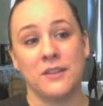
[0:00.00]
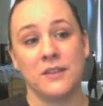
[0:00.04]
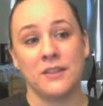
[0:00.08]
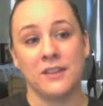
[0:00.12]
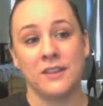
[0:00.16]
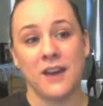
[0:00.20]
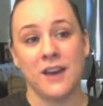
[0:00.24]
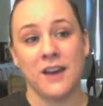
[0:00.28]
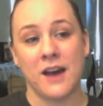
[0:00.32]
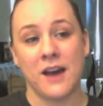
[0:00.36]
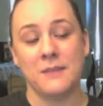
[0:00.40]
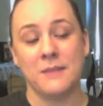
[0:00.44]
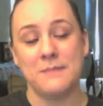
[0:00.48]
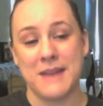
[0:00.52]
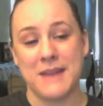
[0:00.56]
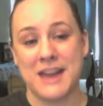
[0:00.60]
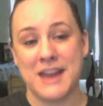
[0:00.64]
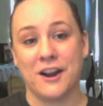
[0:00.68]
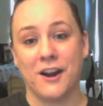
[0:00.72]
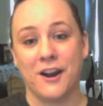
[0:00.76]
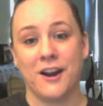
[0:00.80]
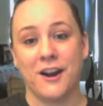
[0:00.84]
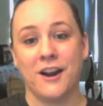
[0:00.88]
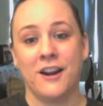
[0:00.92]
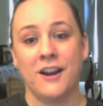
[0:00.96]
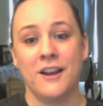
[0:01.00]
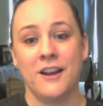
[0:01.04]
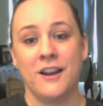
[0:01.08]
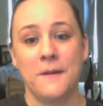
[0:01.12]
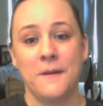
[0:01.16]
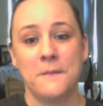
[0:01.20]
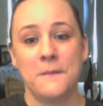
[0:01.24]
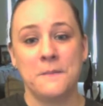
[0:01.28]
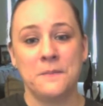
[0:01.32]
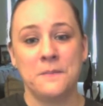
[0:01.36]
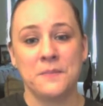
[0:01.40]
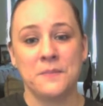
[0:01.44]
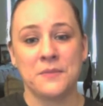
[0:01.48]
God better.
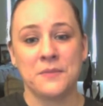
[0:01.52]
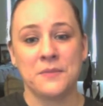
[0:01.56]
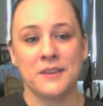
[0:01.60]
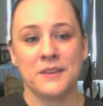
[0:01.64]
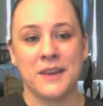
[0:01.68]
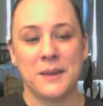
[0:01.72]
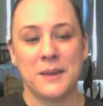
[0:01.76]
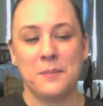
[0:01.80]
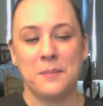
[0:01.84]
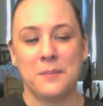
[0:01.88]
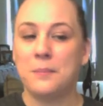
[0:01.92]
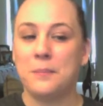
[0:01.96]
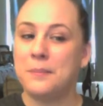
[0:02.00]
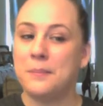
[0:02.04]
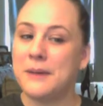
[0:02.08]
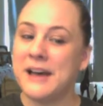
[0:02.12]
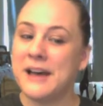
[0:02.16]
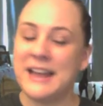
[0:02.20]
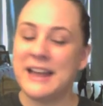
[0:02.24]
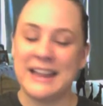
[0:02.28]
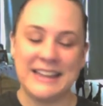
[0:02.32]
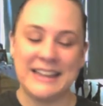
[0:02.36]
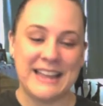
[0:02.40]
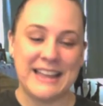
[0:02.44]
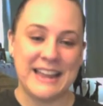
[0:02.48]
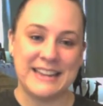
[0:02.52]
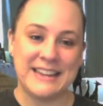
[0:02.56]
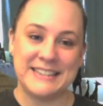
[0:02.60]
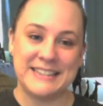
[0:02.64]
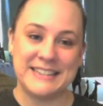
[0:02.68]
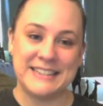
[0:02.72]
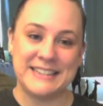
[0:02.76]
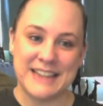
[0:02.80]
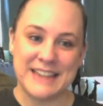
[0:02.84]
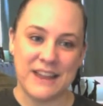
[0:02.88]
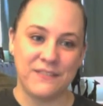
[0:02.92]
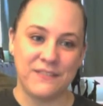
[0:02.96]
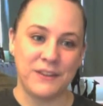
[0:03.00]
Okay? But again,
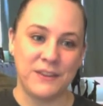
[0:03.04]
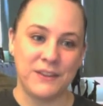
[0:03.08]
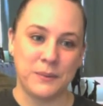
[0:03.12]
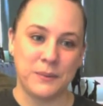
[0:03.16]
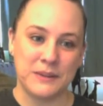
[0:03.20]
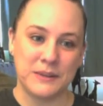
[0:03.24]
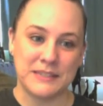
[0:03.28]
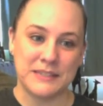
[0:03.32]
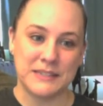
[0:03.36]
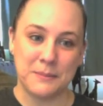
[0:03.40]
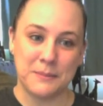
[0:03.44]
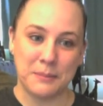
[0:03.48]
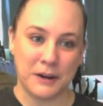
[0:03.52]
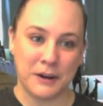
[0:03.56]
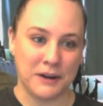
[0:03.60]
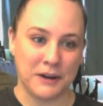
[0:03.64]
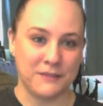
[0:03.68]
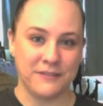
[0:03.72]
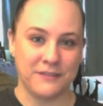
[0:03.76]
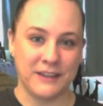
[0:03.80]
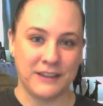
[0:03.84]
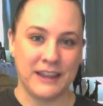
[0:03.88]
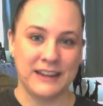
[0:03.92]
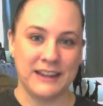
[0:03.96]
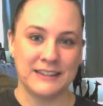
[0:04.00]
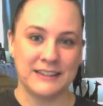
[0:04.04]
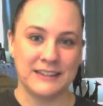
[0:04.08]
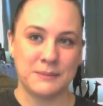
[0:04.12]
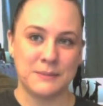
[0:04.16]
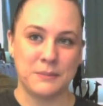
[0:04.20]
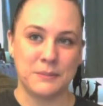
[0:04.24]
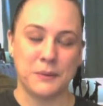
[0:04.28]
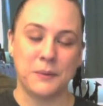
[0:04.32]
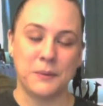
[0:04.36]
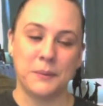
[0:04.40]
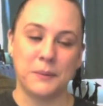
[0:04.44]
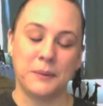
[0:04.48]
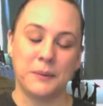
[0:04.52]
David wasn't perfect.
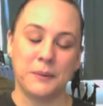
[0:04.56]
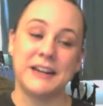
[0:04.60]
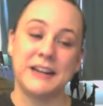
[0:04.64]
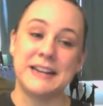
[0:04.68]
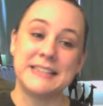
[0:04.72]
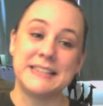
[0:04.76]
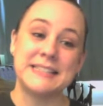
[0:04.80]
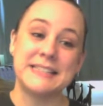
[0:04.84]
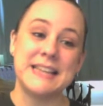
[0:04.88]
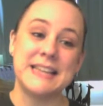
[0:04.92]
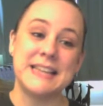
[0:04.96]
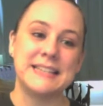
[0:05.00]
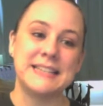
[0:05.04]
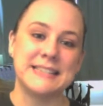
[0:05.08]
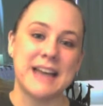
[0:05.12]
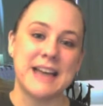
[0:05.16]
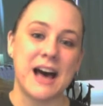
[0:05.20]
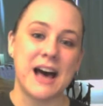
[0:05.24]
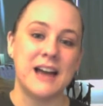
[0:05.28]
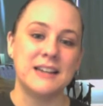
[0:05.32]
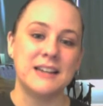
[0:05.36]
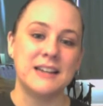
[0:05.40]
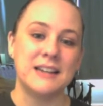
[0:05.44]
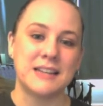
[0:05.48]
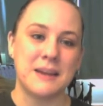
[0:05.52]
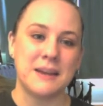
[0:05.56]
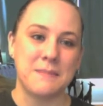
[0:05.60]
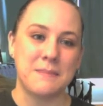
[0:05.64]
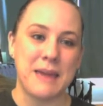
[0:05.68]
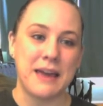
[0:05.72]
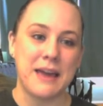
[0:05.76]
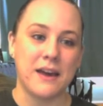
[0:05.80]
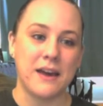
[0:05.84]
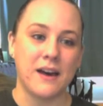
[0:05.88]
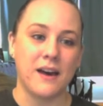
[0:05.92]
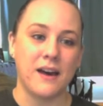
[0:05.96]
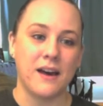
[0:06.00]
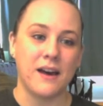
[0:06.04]
But what we're going to see is God is going to
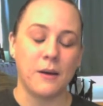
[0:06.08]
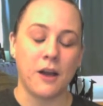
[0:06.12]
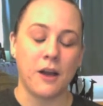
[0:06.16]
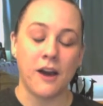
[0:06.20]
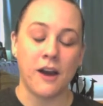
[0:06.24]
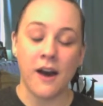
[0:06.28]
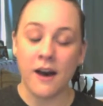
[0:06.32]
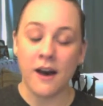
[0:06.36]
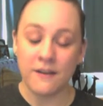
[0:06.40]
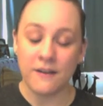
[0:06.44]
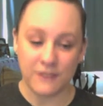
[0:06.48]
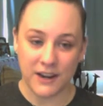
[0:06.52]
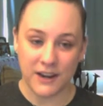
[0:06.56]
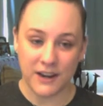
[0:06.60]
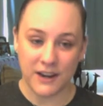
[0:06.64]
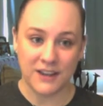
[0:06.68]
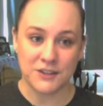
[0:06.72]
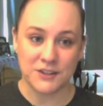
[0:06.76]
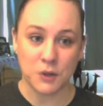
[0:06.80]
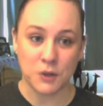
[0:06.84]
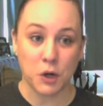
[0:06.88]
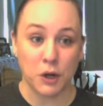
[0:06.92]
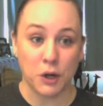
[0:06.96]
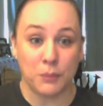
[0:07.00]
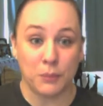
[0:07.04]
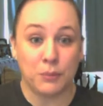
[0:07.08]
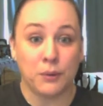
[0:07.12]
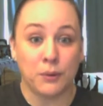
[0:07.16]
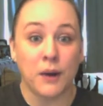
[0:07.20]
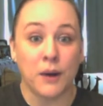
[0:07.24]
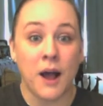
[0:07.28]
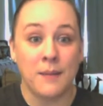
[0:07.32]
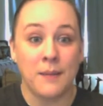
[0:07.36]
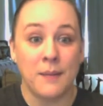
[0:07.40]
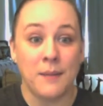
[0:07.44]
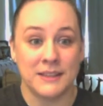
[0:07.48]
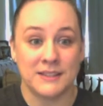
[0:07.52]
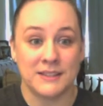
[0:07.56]
make a covenant or a
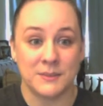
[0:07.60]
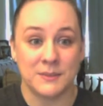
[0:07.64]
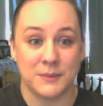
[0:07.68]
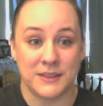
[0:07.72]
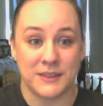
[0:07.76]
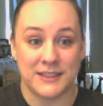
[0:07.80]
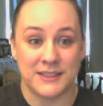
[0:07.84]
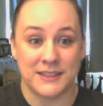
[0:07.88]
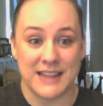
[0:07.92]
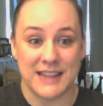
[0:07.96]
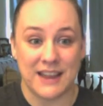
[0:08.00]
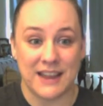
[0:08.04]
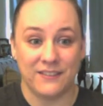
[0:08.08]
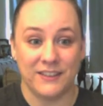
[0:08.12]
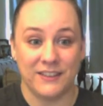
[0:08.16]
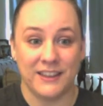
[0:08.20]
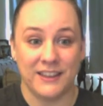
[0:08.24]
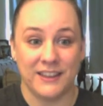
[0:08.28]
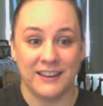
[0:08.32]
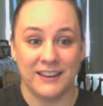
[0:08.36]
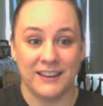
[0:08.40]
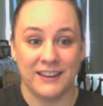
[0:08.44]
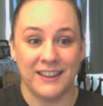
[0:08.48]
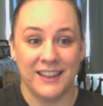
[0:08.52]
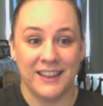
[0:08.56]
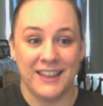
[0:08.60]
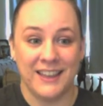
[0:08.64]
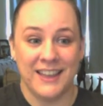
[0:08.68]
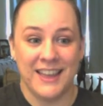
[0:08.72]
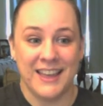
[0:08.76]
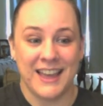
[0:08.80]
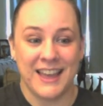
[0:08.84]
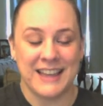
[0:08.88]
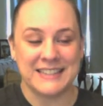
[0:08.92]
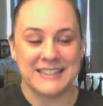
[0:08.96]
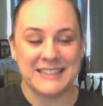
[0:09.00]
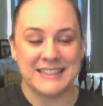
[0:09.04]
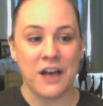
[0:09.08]
promise with David
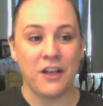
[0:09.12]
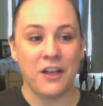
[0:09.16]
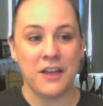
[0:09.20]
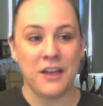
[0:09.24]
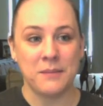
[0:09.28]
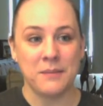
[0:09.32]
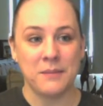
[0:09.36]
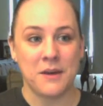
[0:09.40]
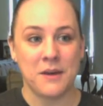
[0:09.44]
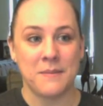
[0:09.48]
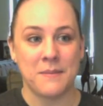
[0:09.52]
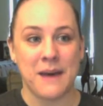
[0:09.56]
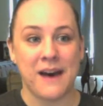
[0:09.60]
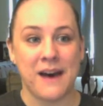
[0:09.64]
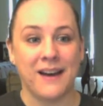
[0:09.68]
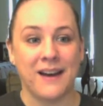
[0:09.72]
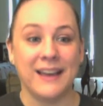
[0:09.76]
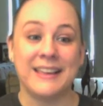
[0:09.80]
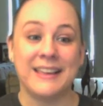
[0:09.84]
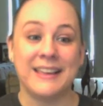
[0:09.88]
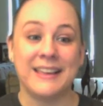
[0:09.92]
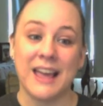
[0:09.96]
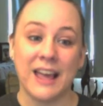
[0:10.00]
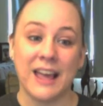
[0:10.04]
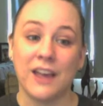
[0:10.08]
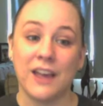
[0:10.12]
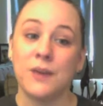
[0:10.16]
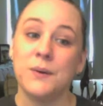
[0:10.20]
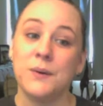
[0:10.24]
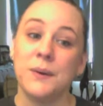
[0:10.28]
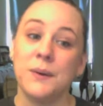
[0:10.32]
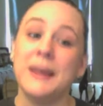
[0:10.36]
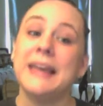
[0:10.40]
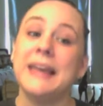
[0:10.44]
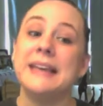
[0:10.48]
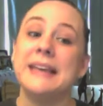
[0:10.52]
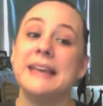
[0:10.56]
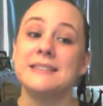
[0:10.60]
and tell him about a king who
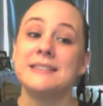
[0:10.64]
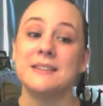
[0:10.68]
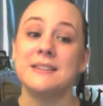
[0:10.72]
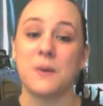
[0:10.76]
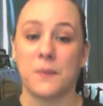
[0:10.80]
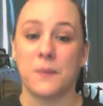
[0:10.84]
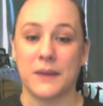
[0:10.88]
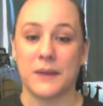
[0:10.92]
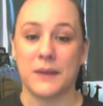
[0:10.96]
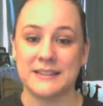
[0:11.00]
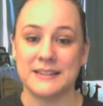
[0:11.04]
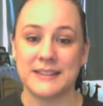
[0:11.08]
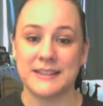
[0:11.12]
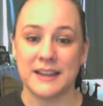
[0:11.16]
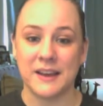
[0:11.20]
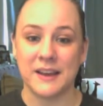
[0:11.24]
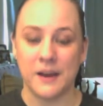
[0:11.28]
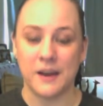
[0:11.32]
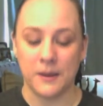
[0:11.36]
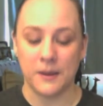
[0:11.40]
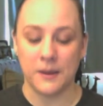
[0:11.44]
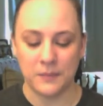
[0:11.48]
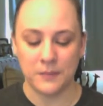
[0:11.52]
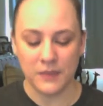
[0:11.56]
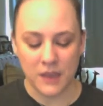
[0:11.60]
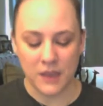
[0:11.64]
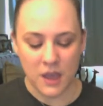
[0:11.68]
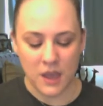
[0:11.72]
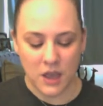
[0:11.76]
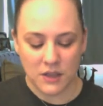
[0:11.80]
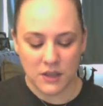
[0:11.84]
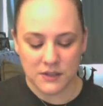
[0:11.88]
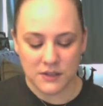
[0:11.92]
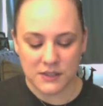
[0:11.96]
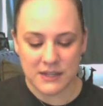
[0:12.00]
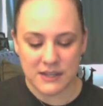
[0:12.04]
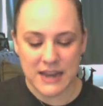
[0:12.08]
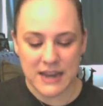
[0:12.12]
is going to come.
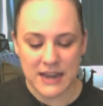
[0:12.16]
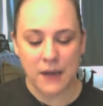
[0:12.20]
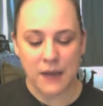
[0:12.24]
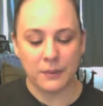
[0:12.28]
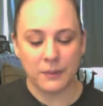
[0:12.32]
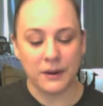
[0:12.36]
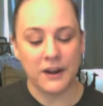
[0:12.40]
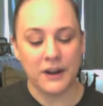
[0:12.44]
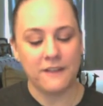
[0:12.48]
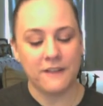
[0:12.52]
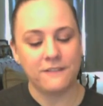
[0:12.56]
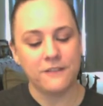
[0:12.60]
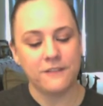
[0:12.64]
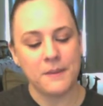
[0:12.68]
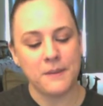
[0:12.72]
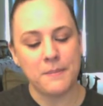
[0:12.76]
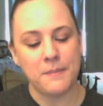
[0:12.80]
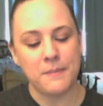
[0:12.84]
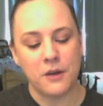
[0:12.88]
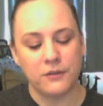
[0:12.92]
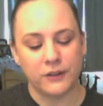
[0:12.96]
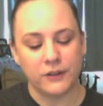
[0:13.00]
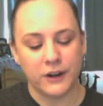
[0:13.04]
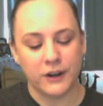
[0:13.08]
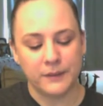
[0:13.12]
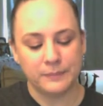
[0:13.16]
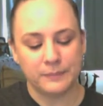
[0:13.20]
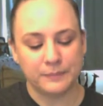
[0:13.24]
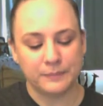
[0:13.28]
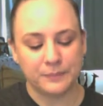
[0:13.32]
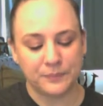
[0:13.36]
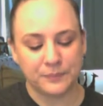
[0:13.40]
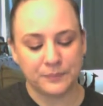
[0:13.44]
So now we're going to flip over,